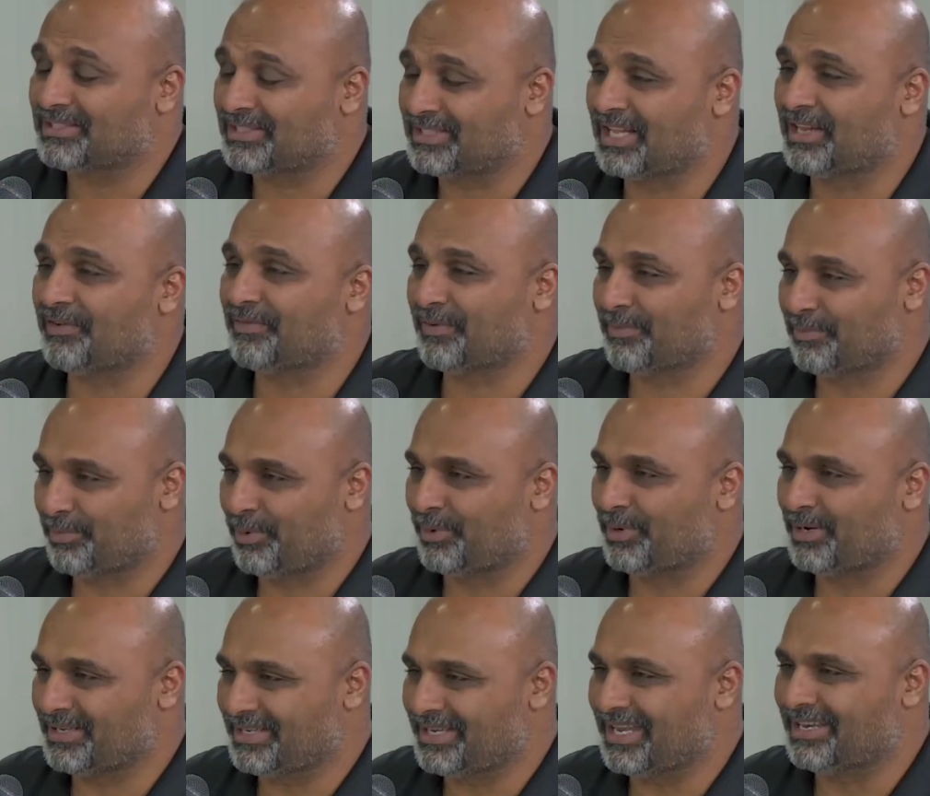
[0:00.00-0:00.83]

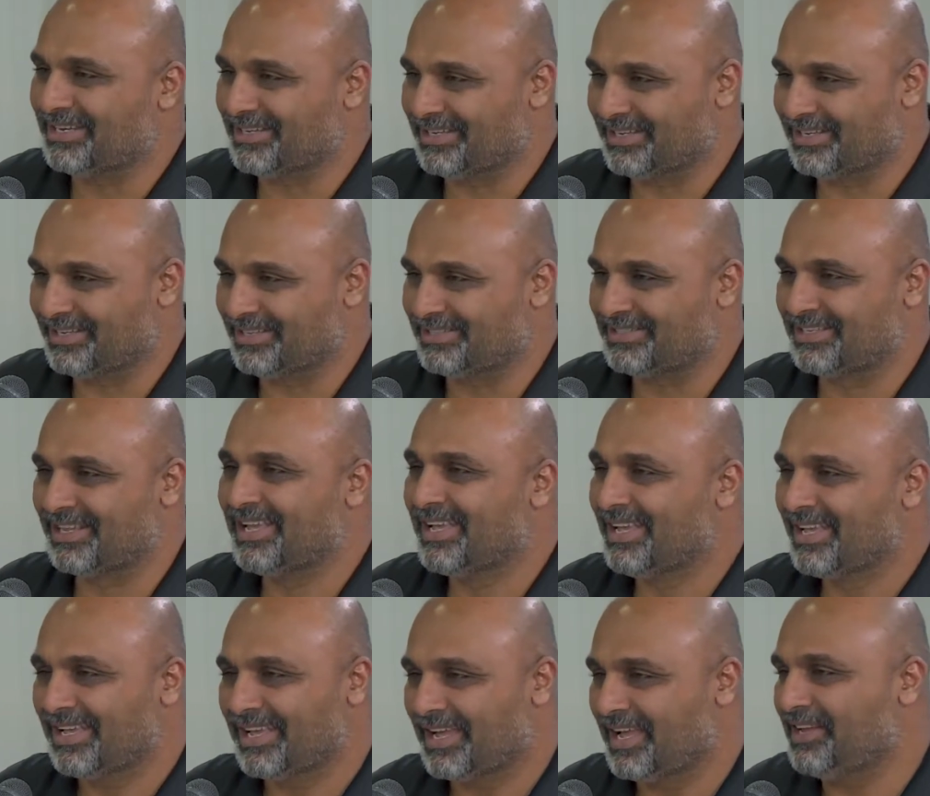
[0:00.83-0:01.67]
self-employed dentists.
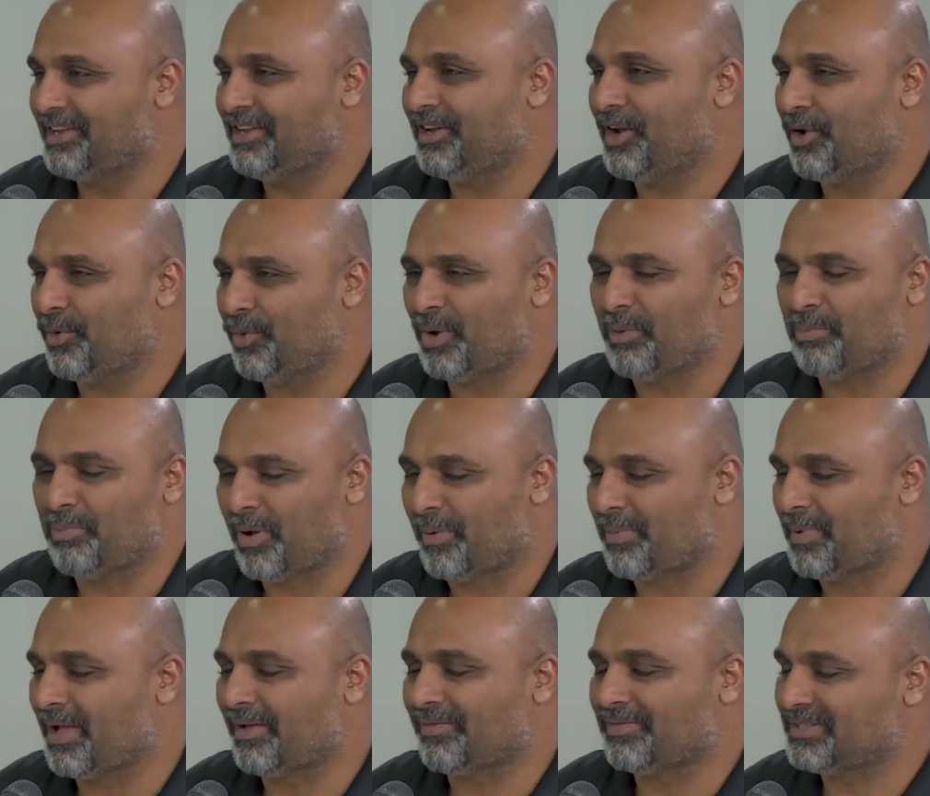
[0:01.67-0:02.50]
And we
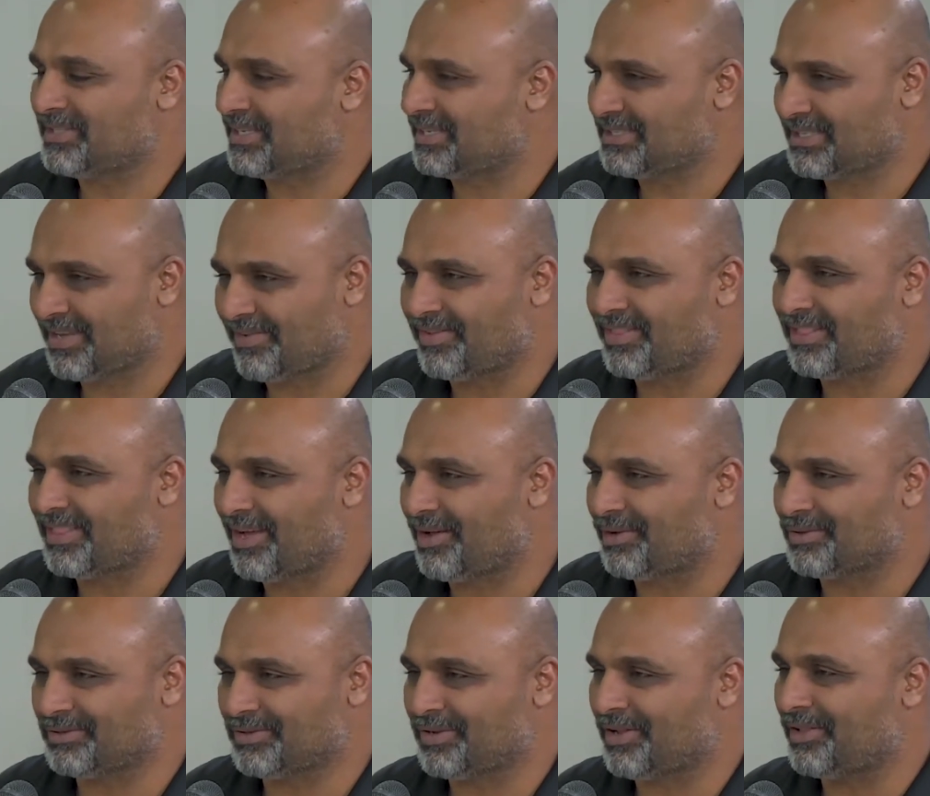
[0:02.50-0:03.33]
probably have $6,000,
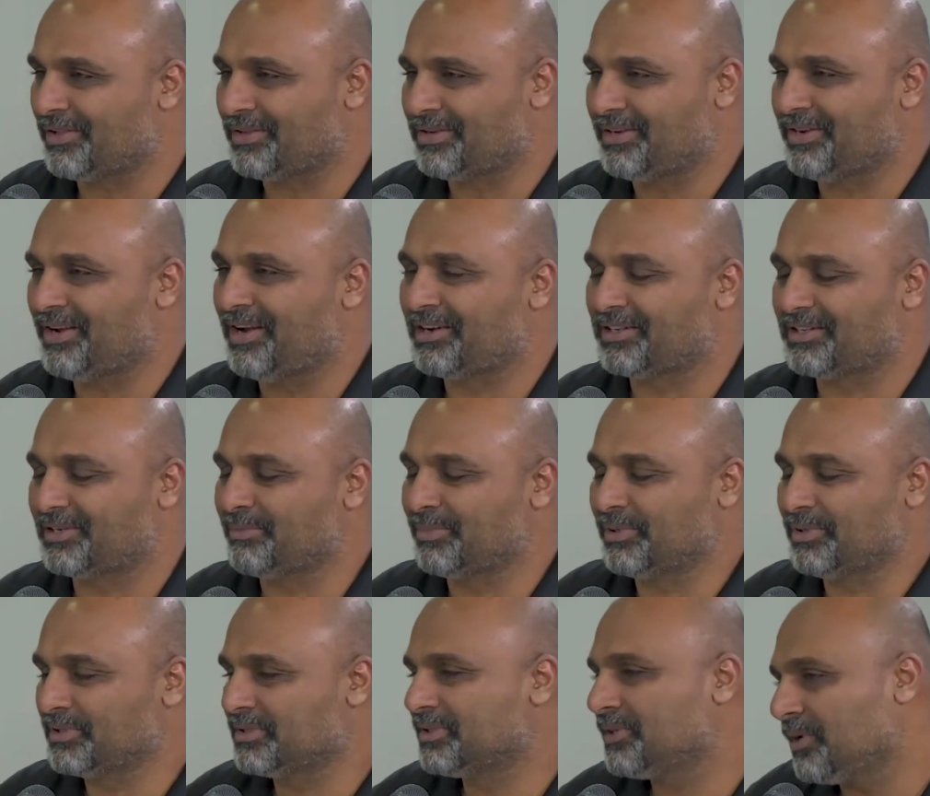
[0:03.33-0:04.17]
$7,000
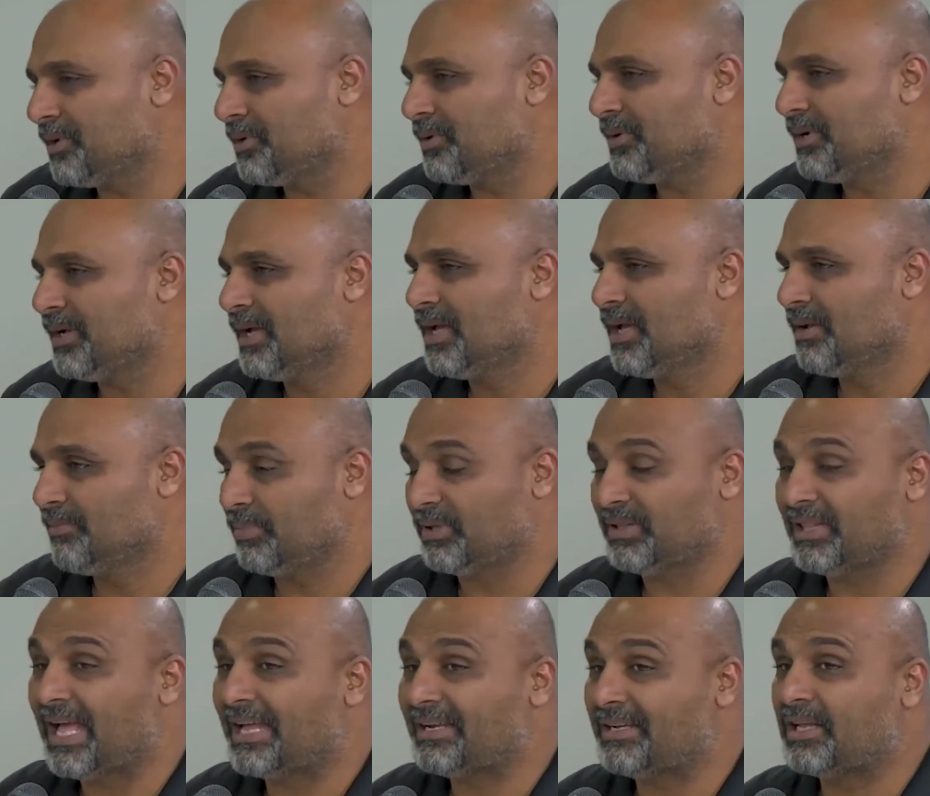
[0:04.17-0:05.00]
deductibles. So,
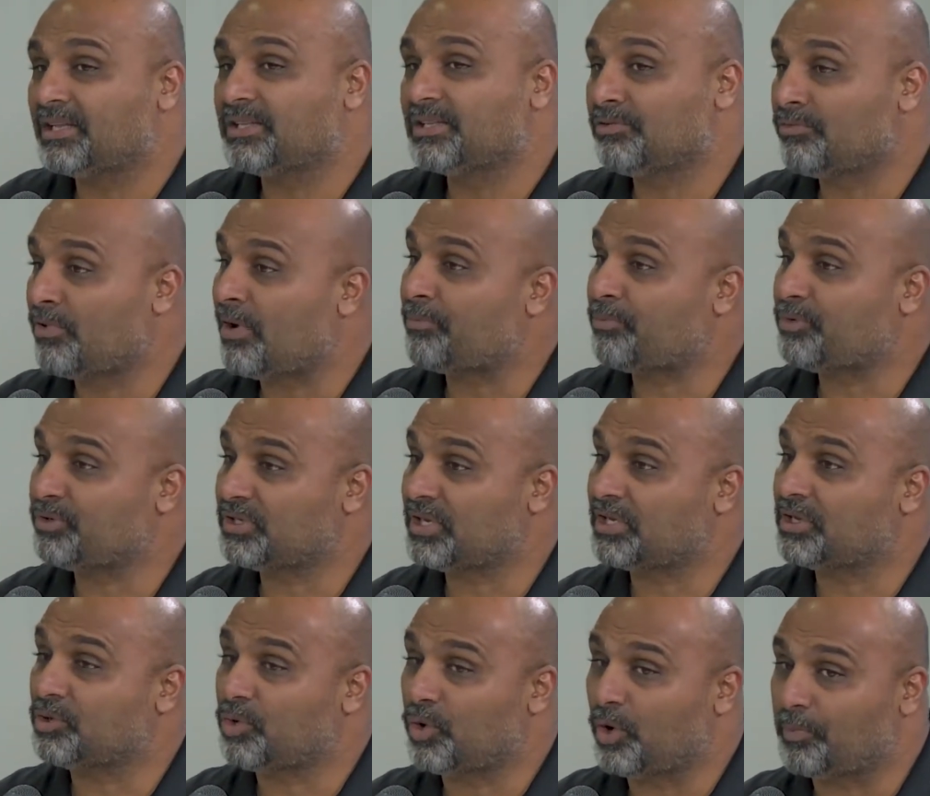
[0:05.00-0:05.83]
but that doesn't
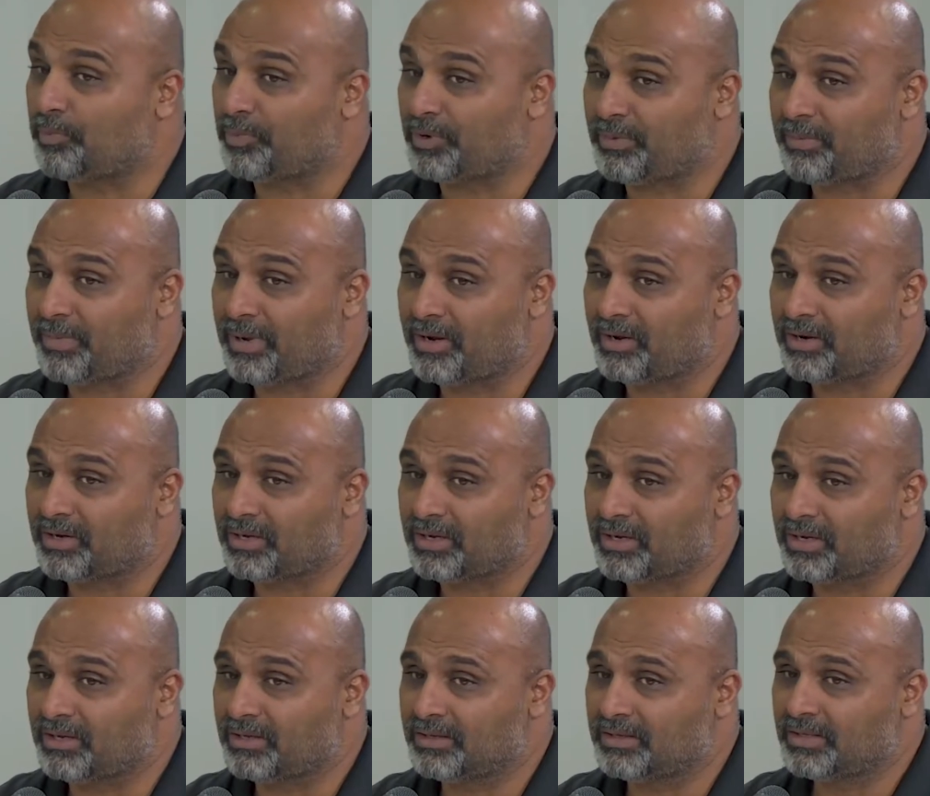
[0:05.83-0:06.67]
represent corporate
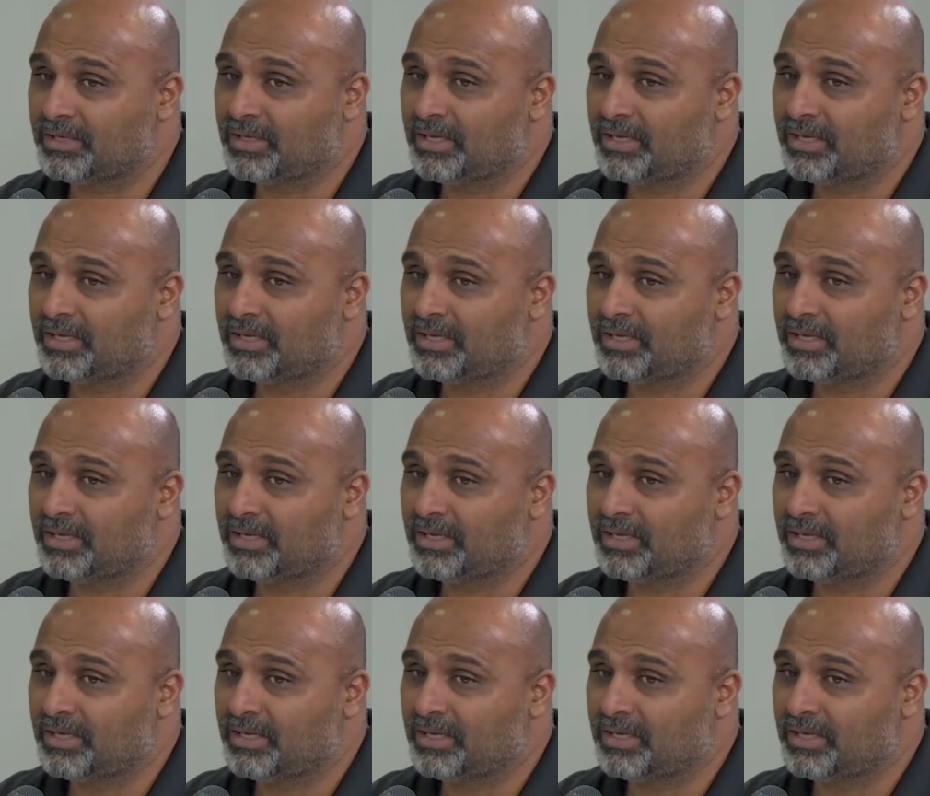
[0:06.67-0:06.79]
America.